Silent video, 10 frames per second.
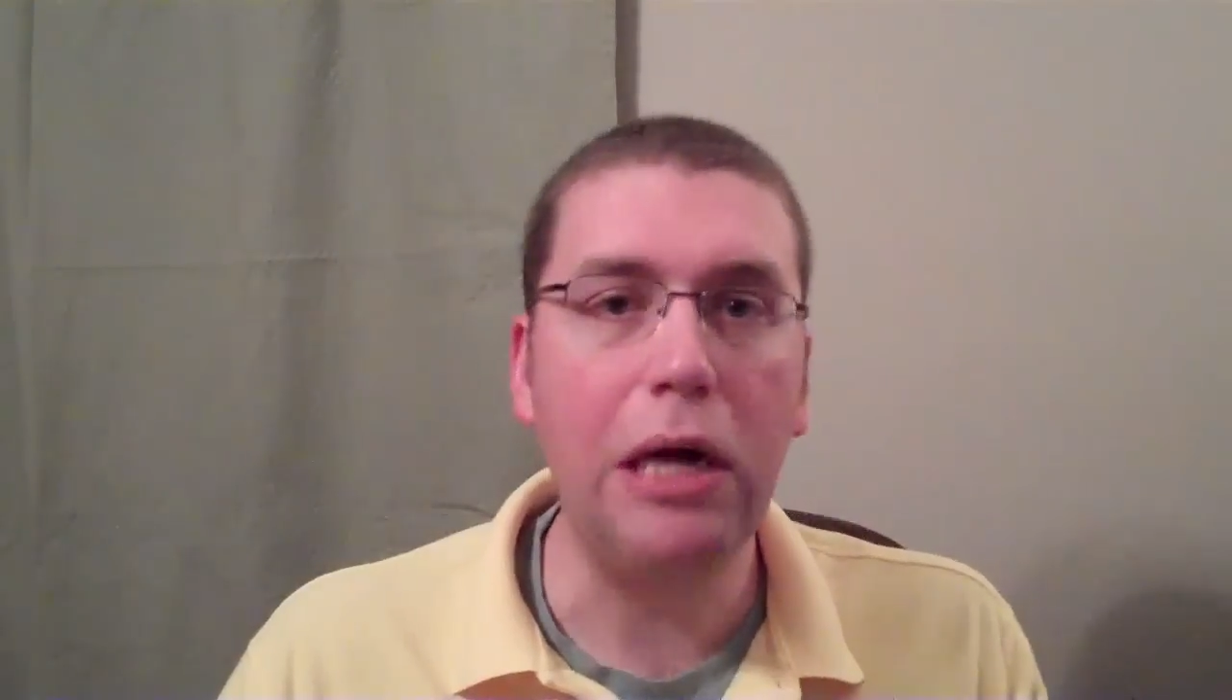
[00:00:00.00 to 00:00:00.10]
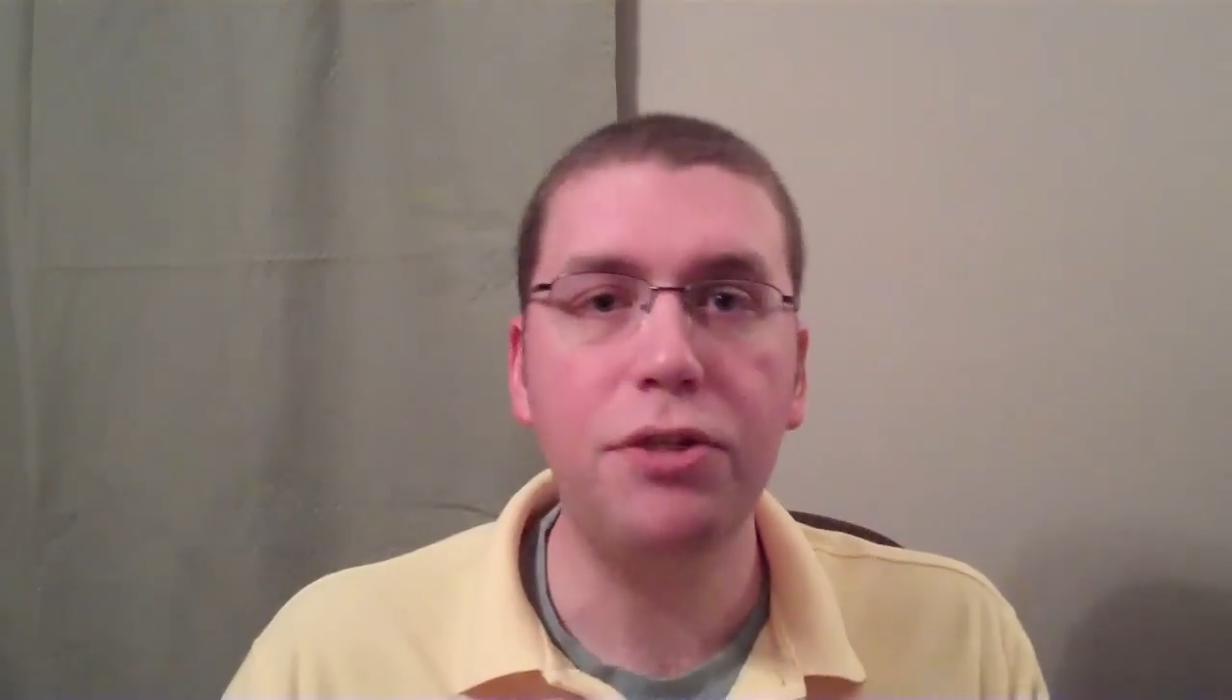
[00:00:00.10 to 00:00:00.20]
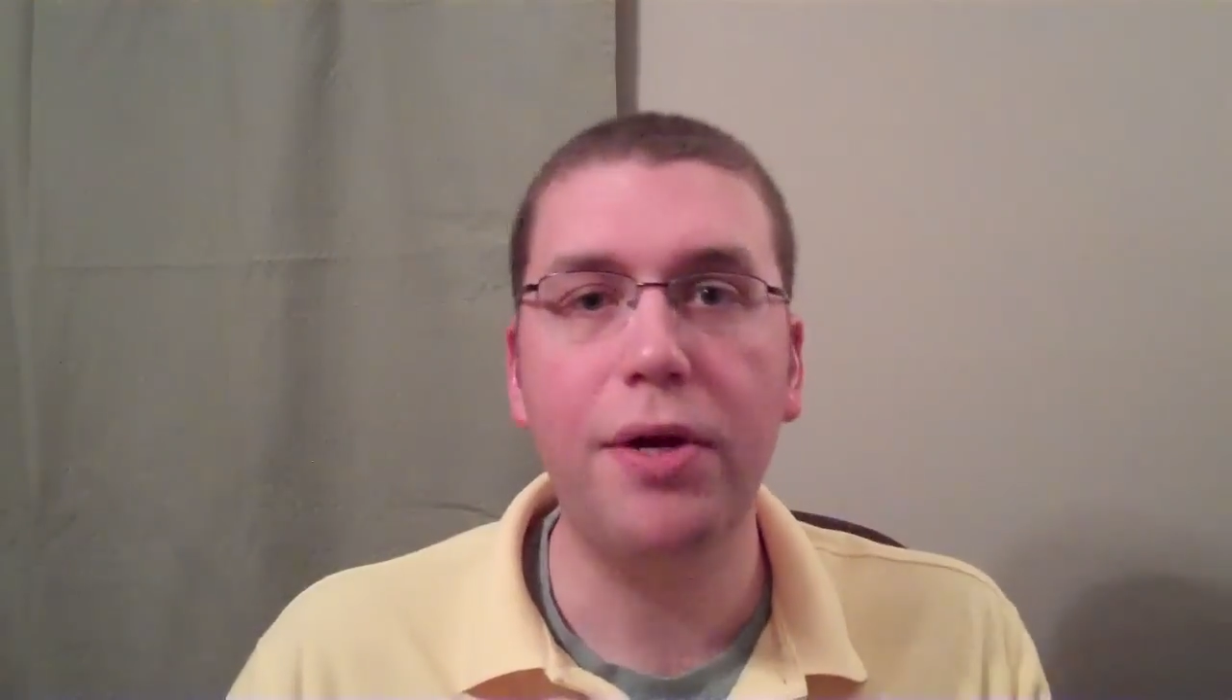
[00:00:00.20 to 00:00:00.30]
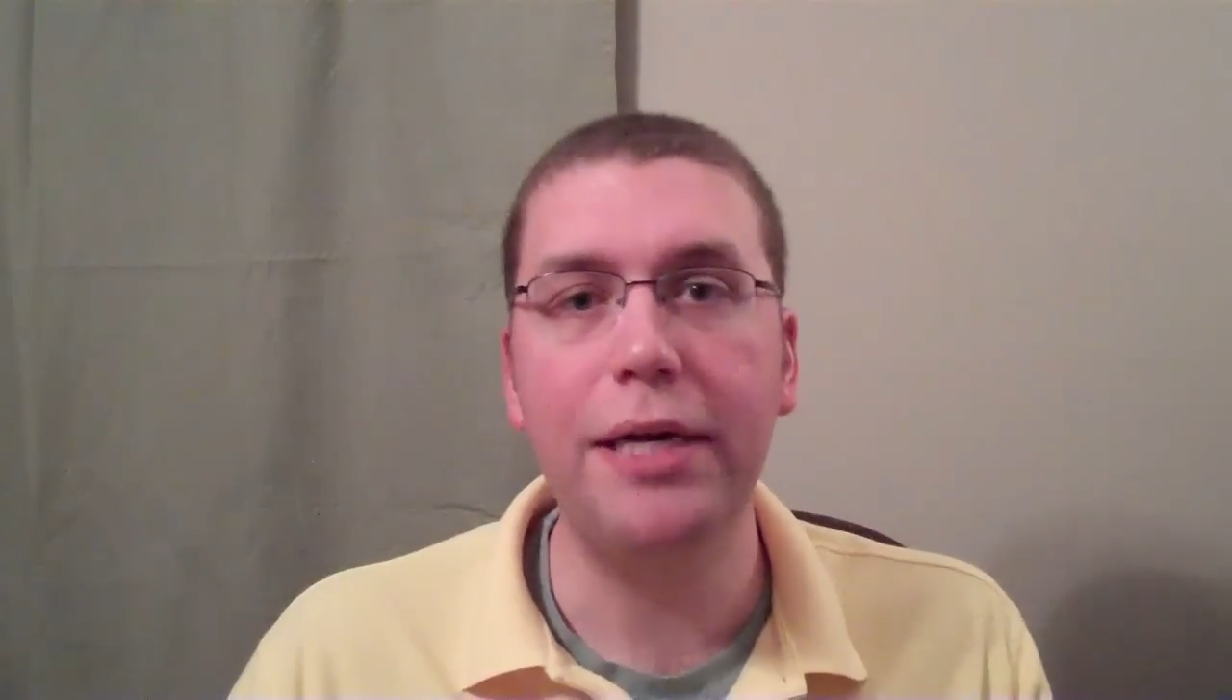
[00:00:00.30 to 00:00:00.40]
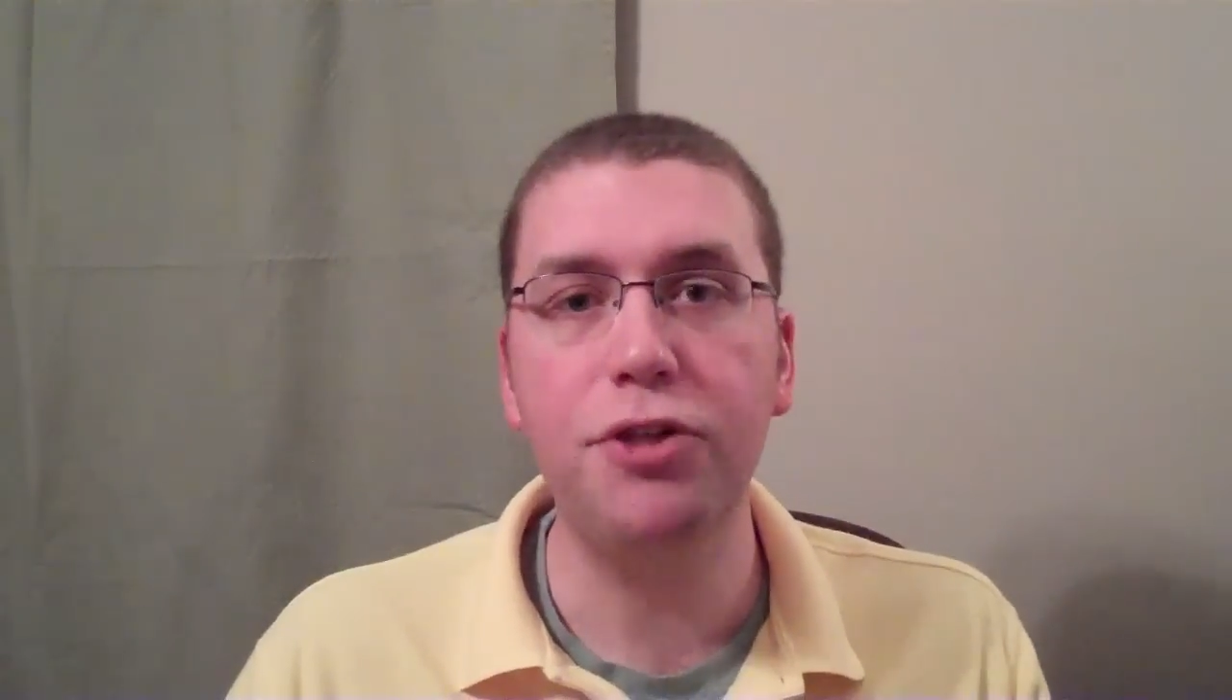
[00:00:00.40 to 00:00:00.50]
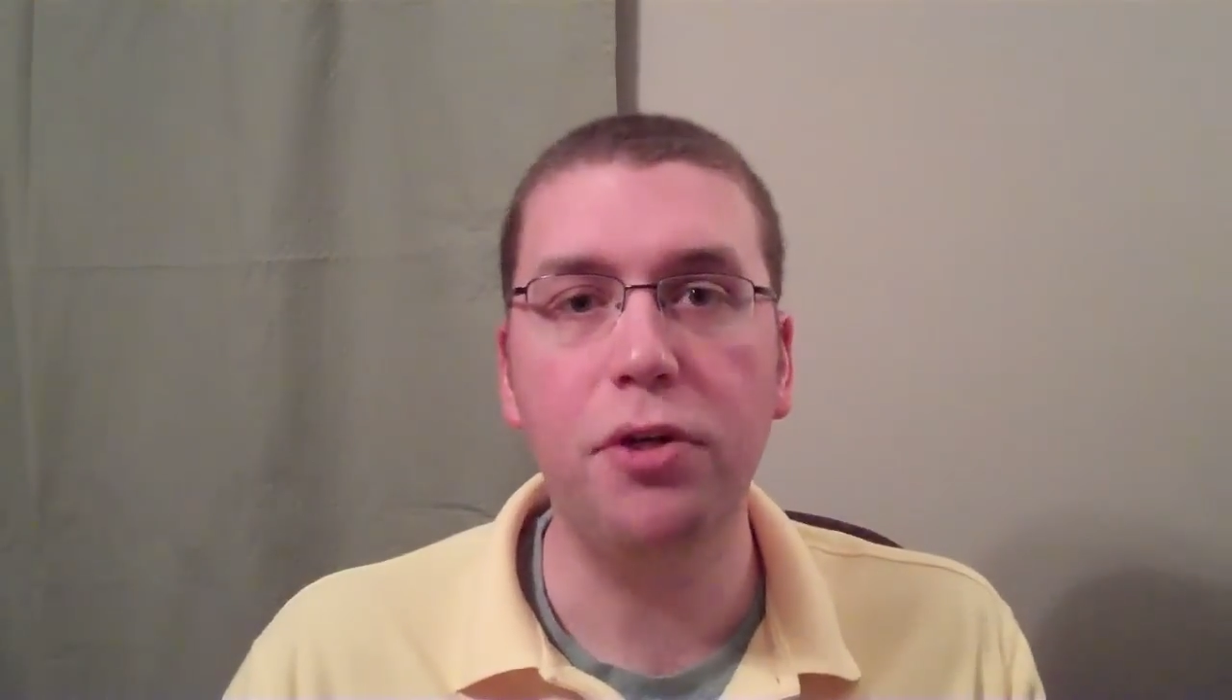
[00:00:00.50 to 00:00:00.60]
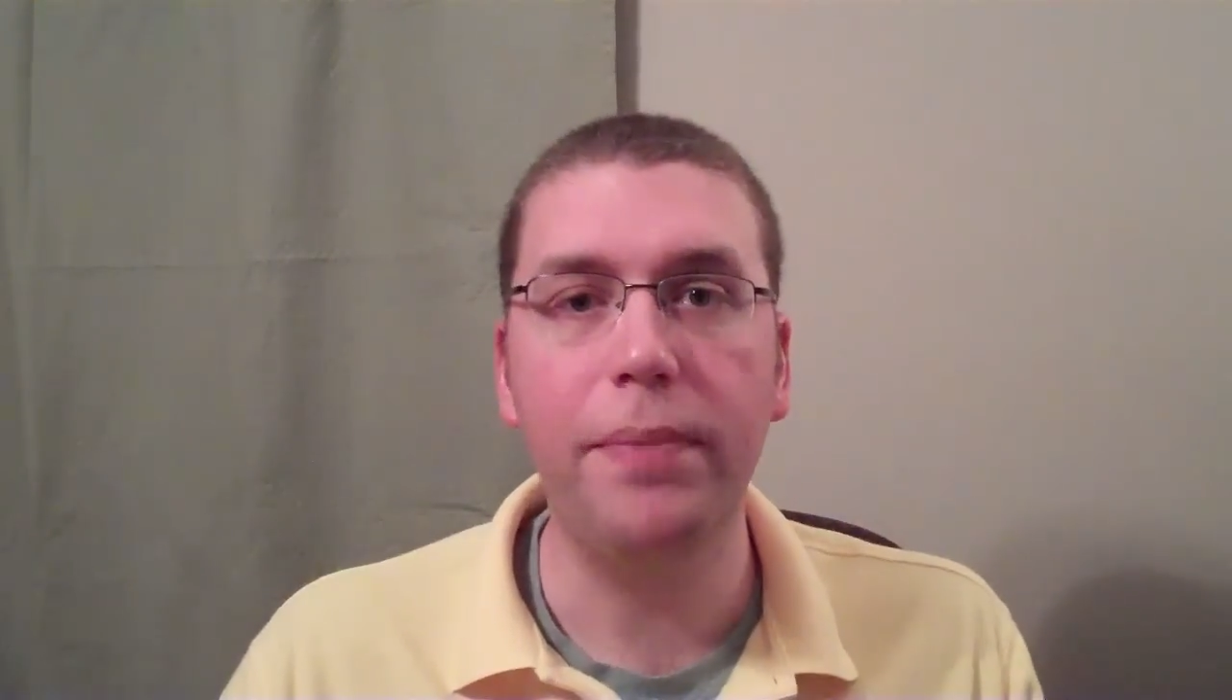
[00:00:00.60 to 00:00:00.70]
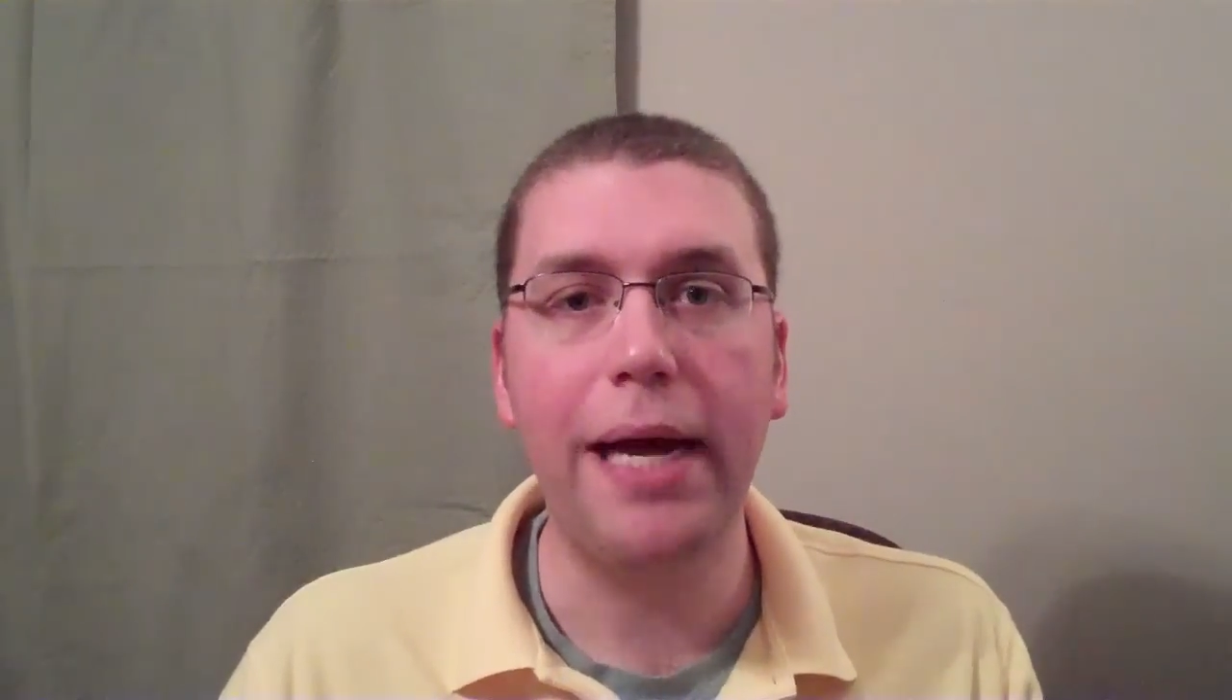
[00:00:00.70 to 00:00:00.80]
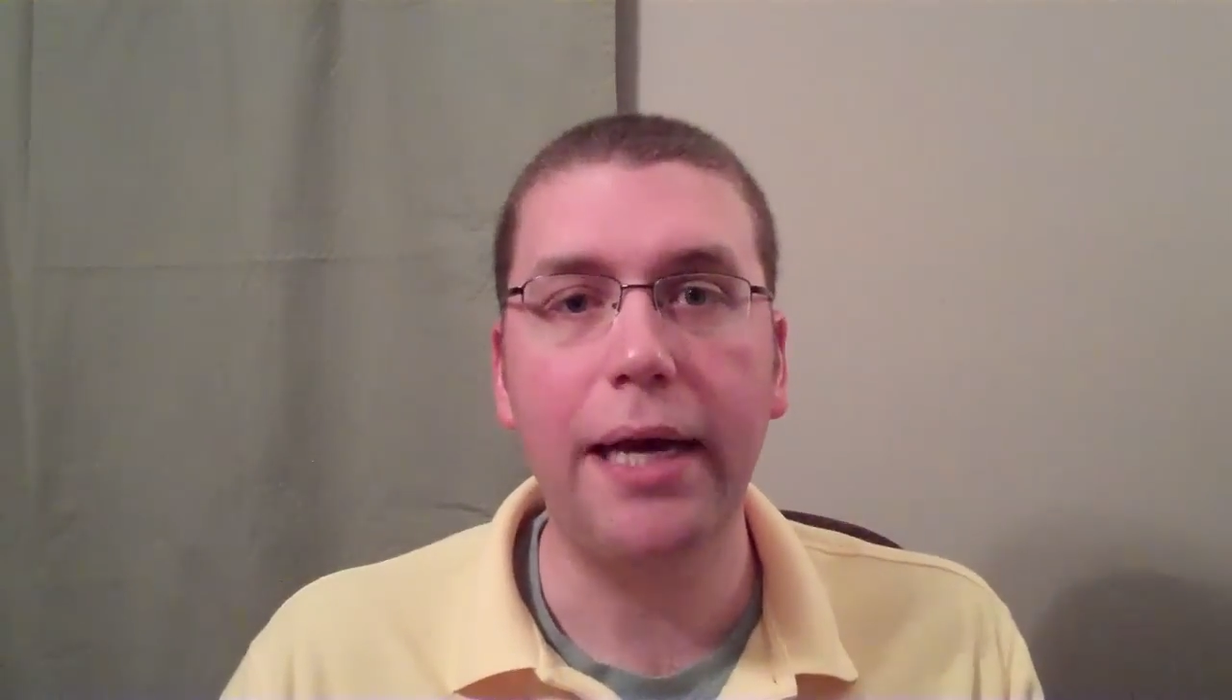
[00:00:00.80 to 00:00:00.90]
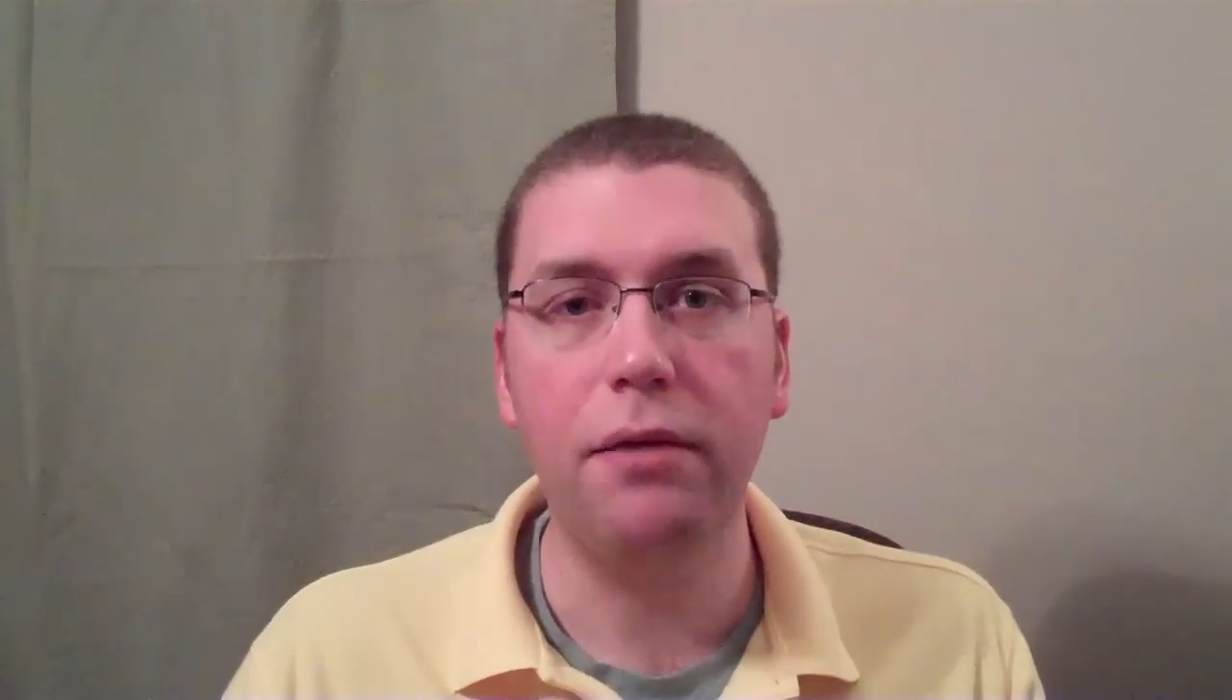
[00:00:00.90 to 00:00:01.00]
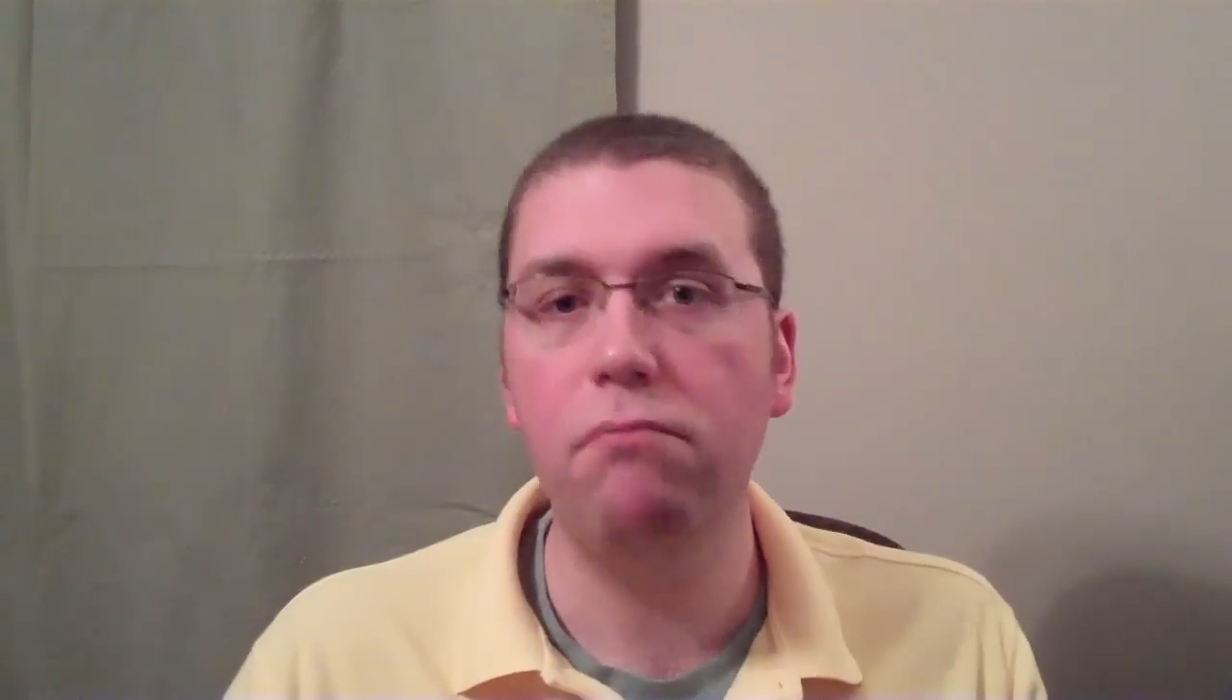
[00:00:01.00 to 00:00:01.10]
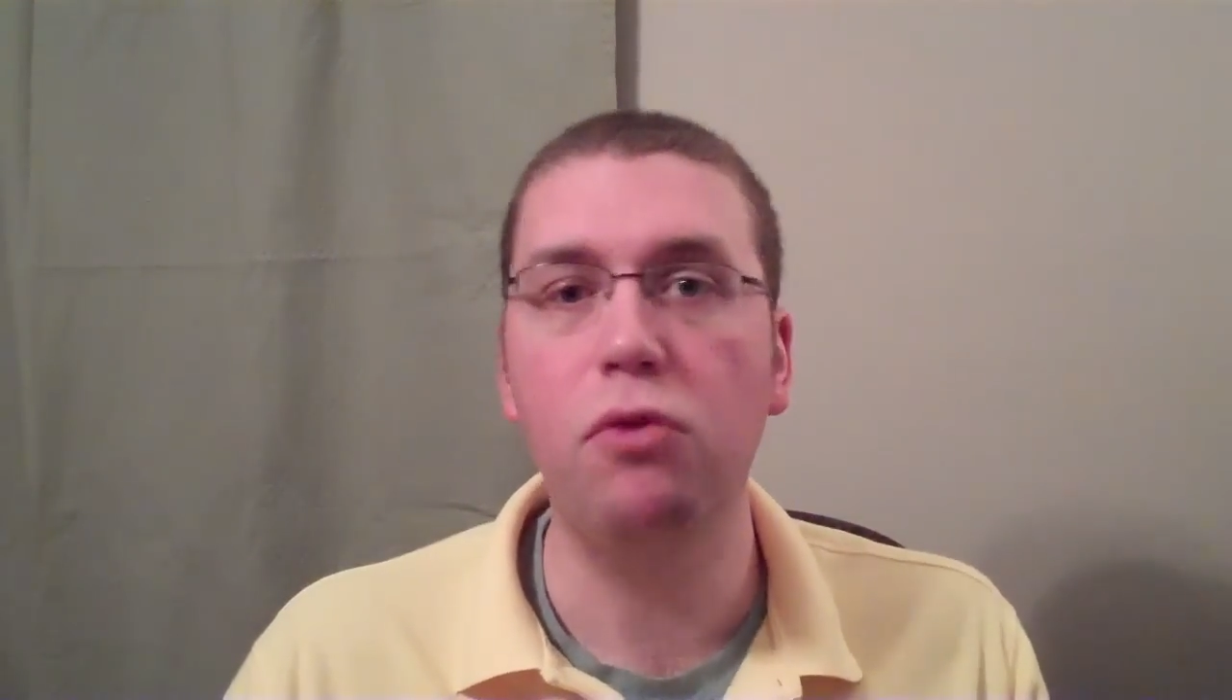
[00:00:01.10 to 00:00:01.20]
I'll scratch your back,